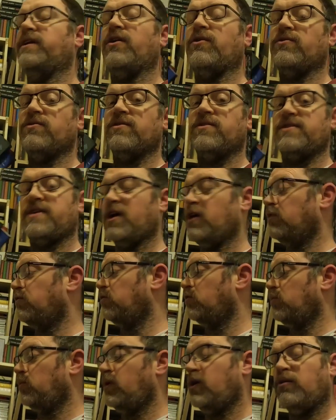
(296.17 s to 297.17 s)
don't sell for
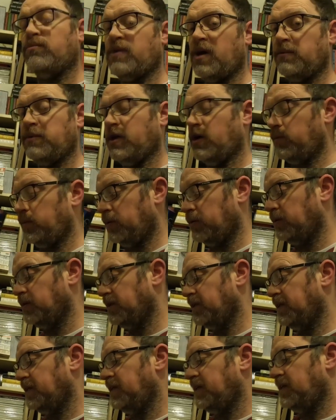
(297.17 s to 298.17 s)
a while, maybe I will.
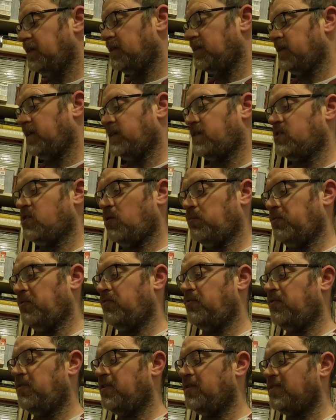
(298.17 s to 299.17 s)
That's type
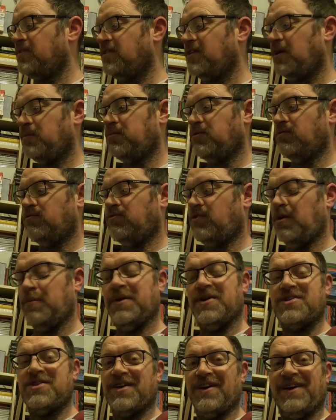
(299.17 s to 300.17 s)
of
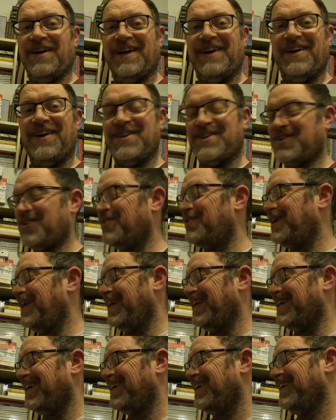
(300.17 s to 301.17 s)
rubbish that I like to
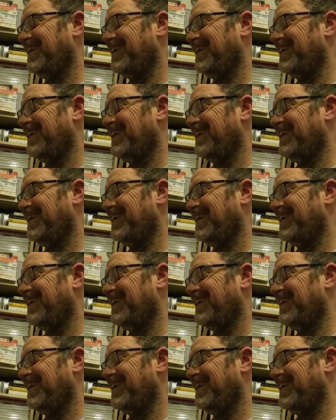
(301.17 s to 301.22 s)
read.